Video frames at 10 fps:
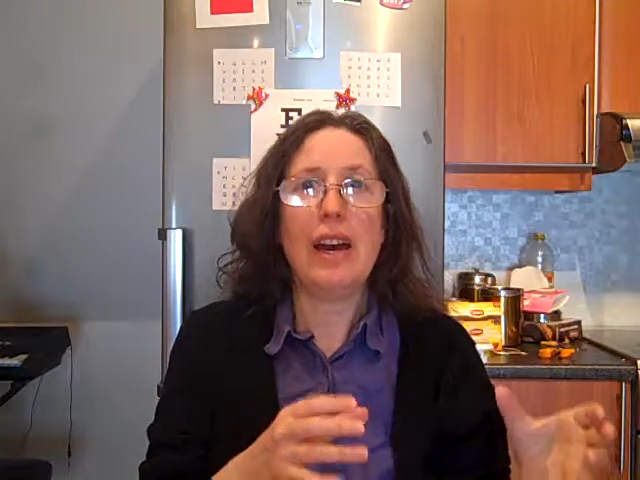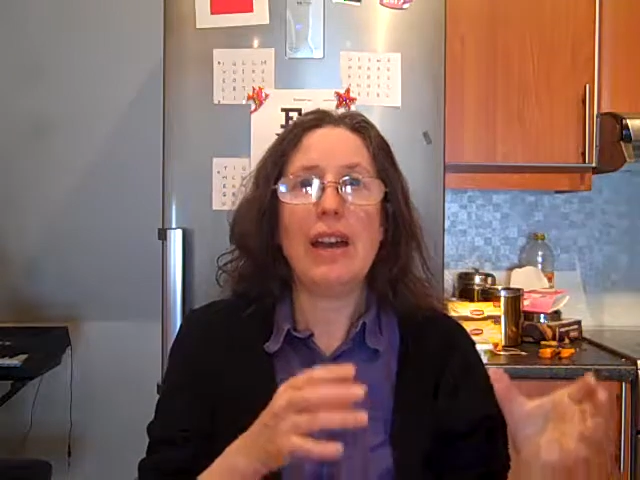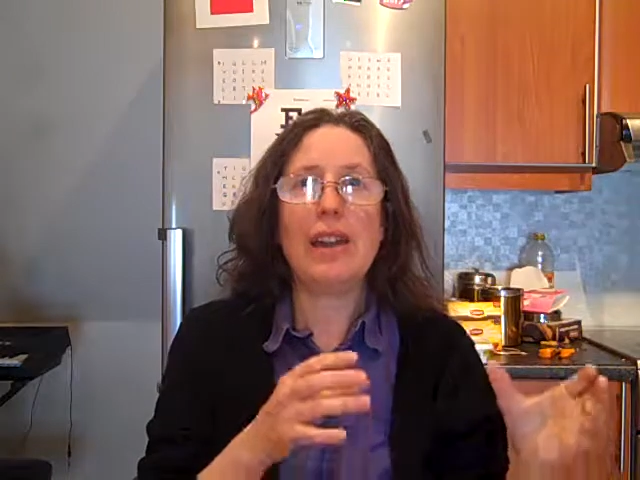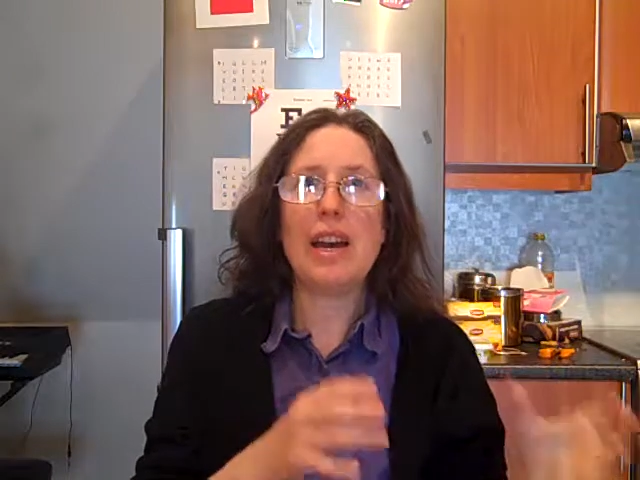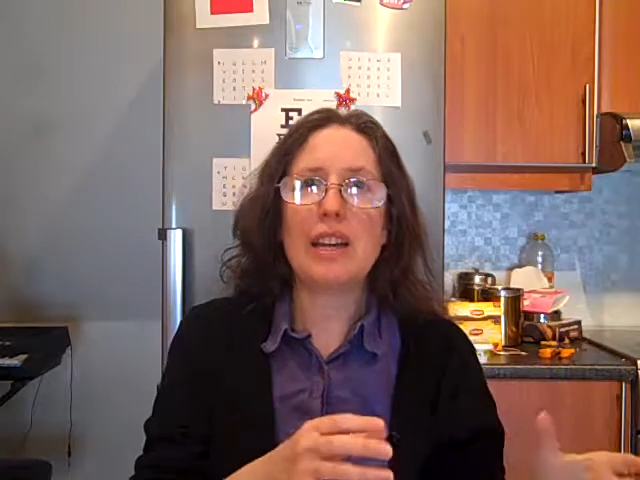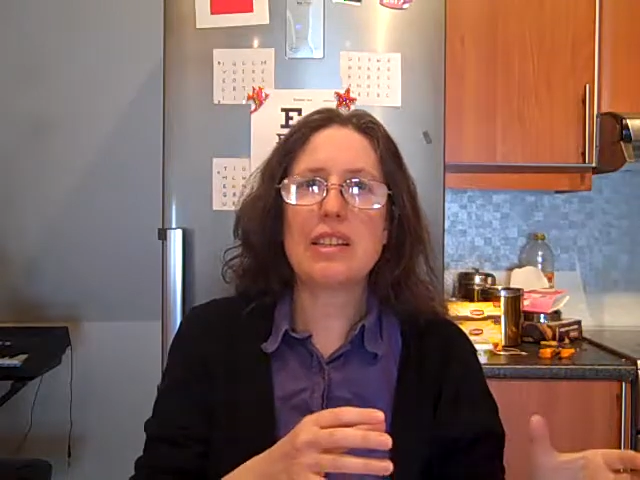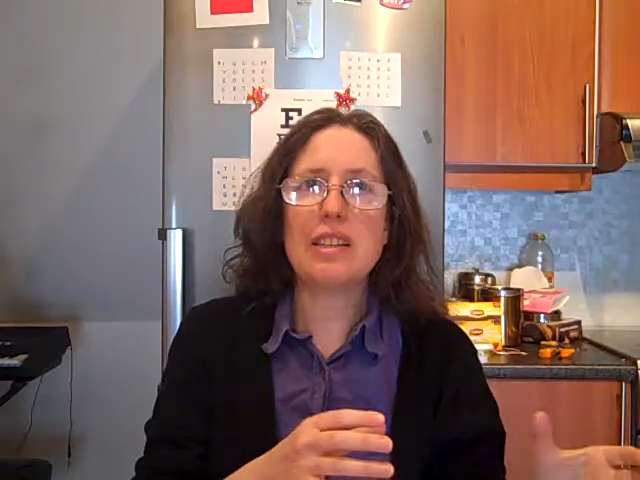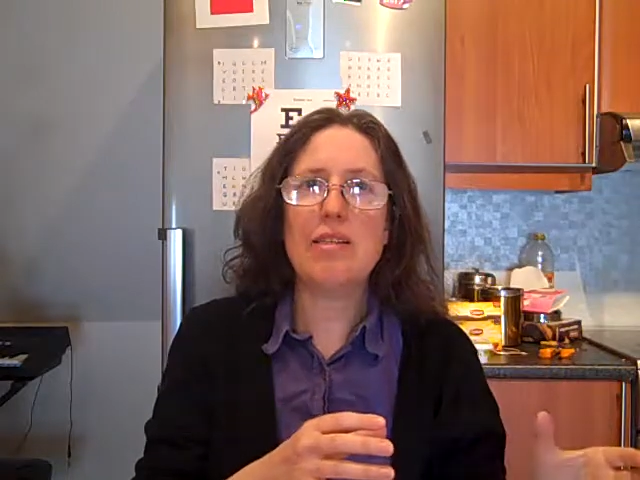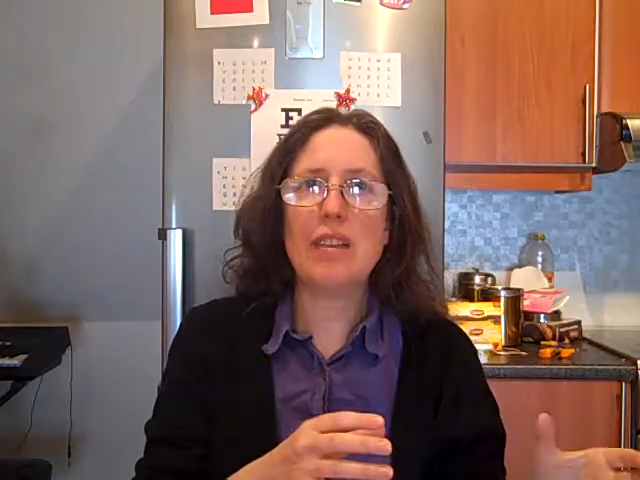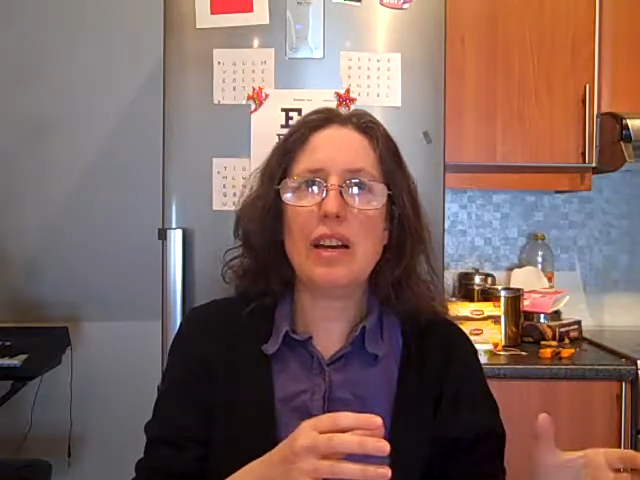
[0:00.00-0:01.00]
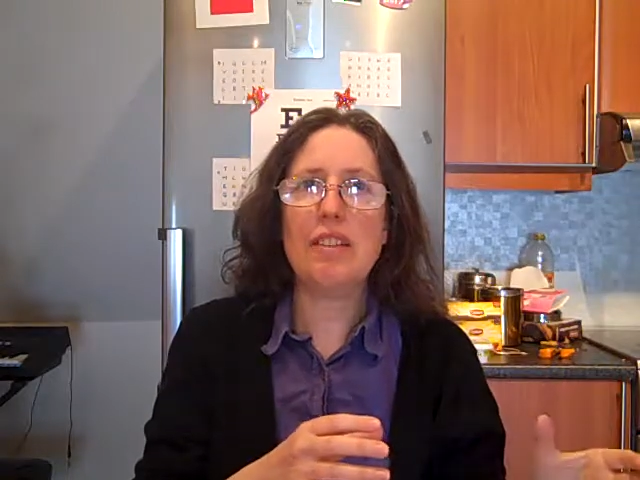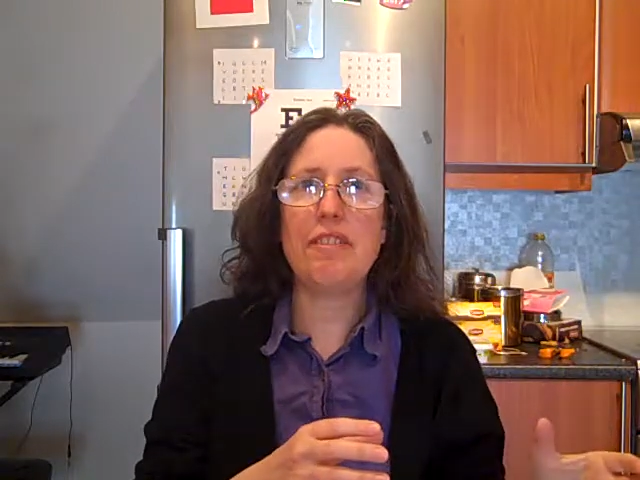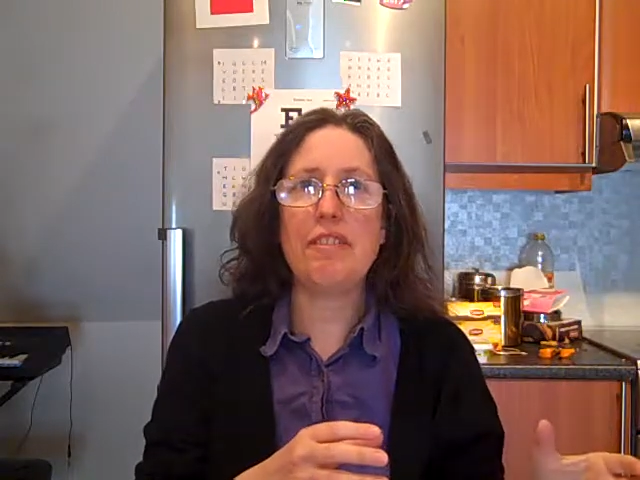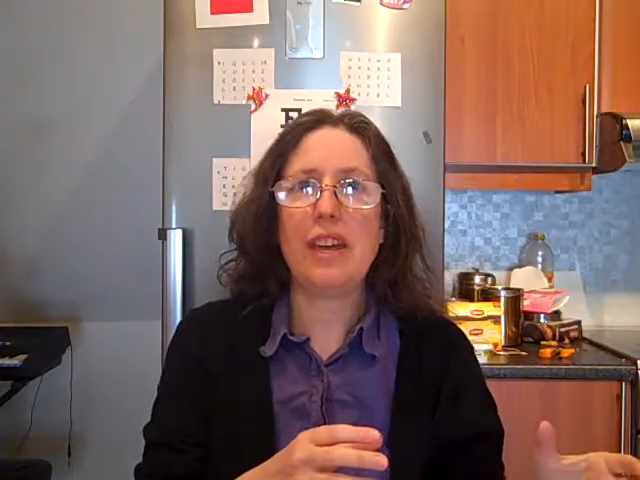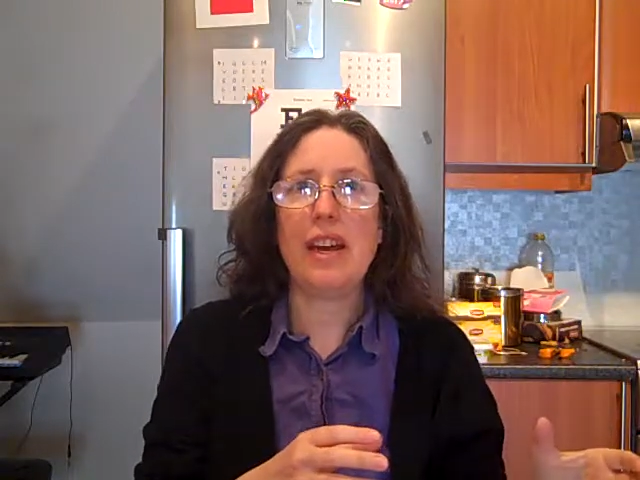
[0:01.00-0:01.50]
An active
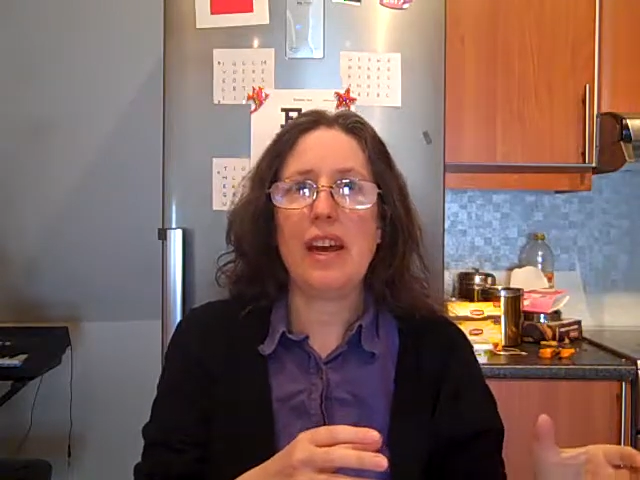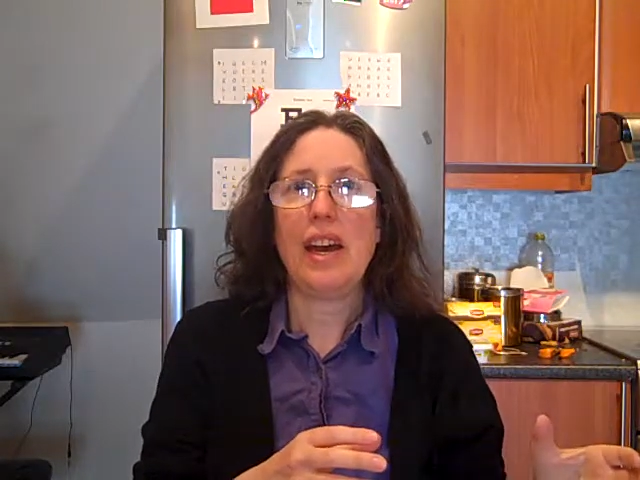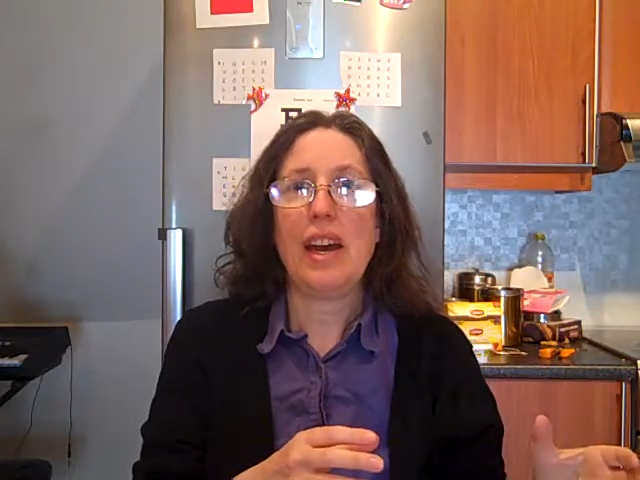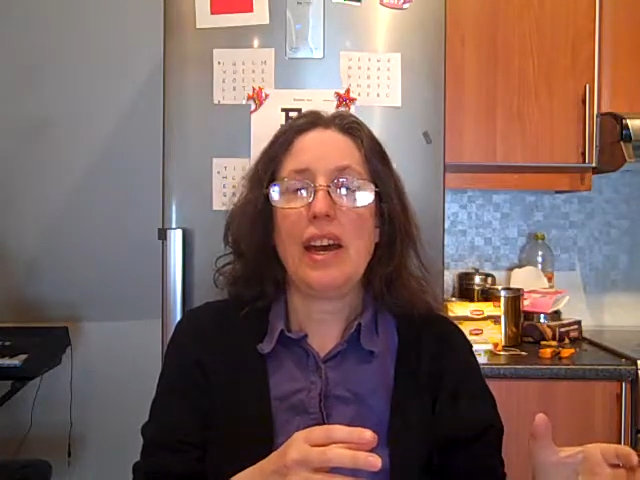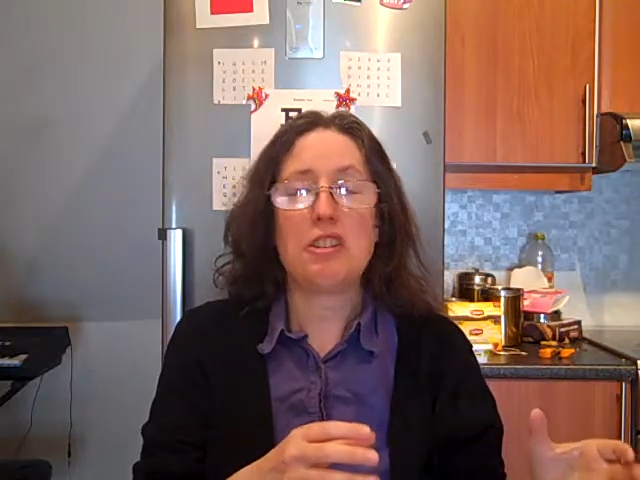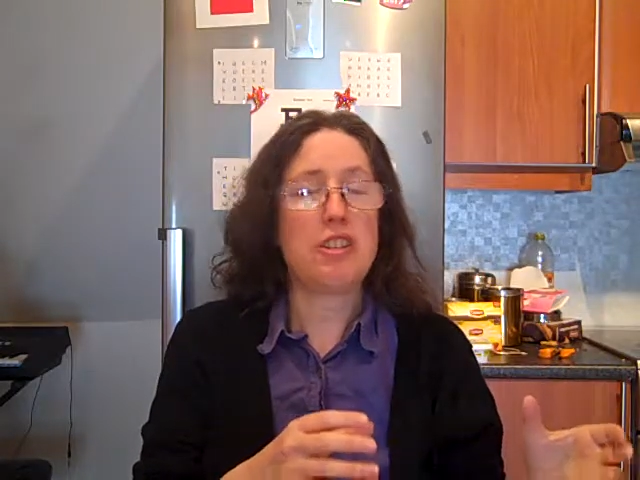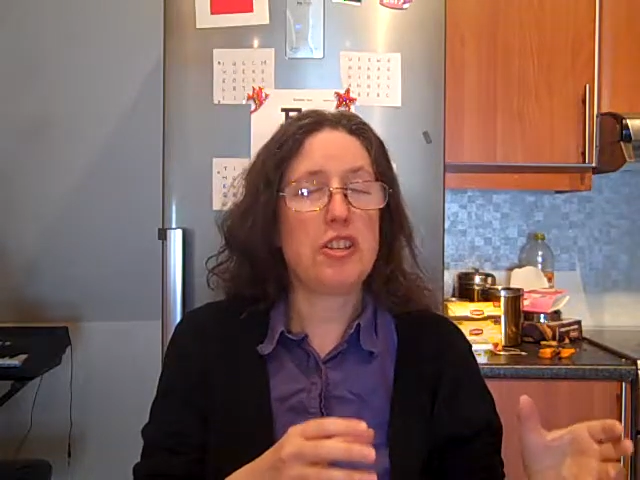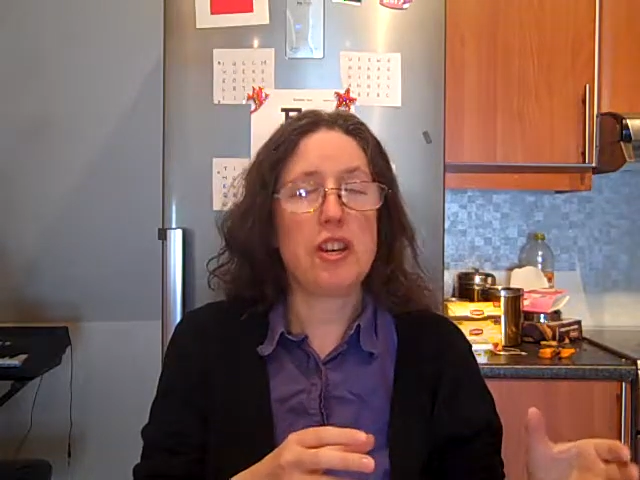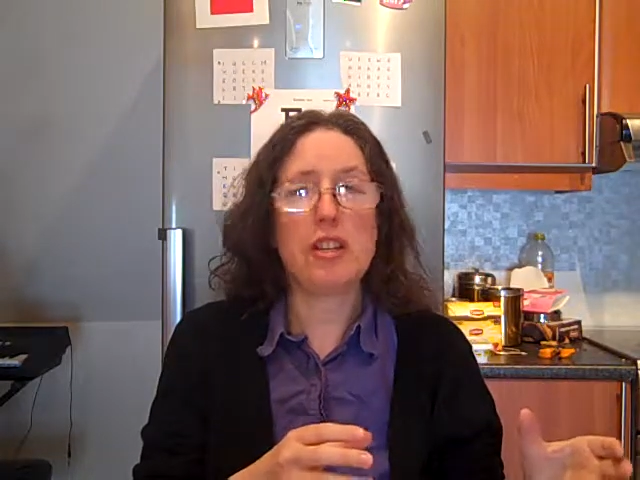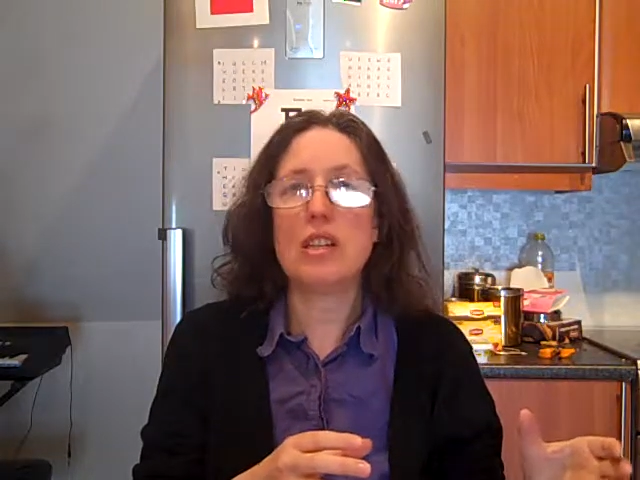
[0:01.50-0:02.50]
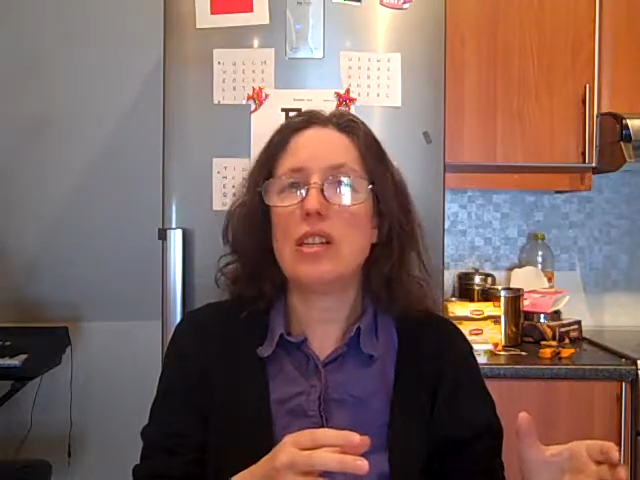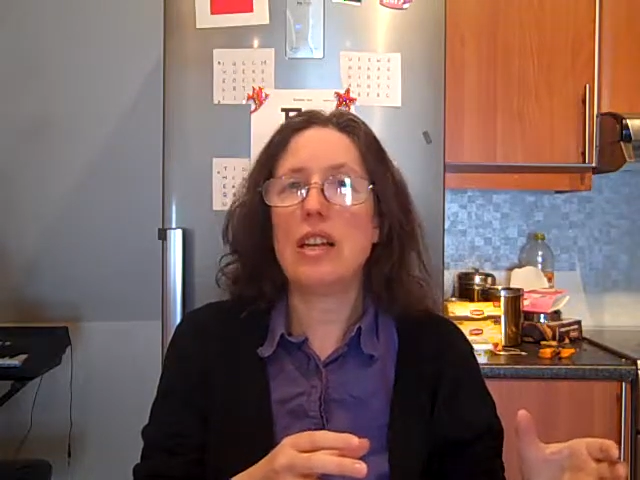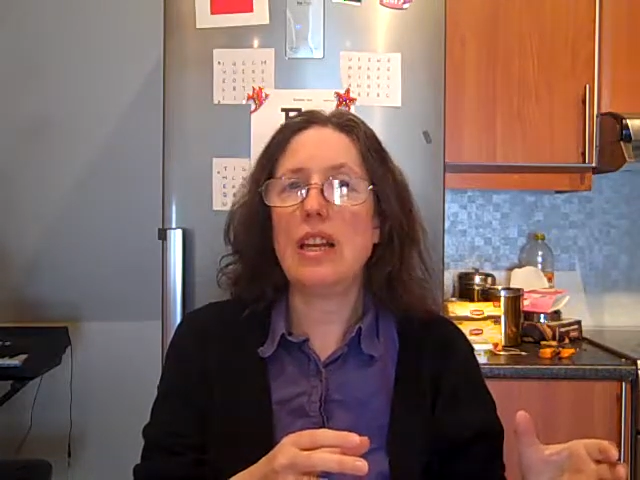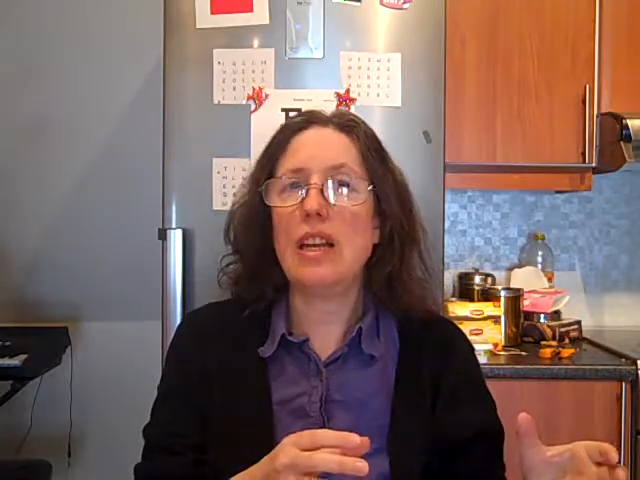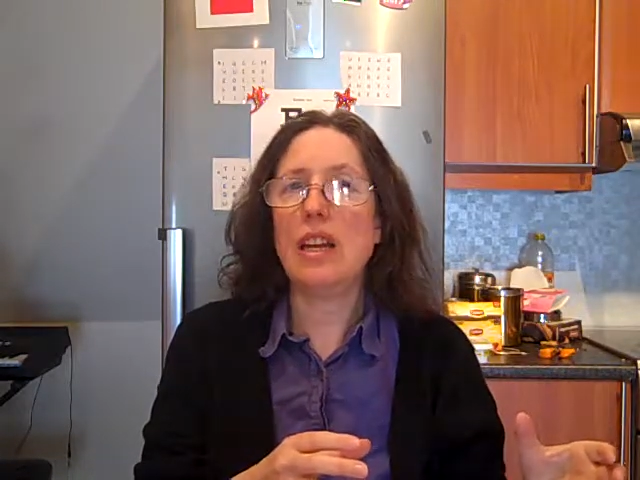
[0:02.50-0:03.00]
life has
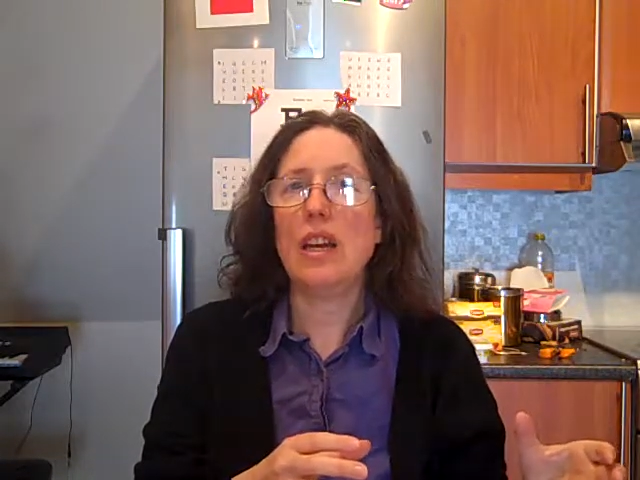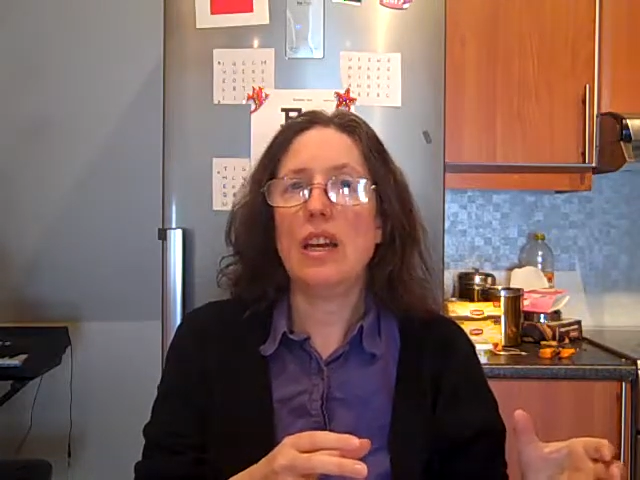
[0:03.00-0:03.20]
certainly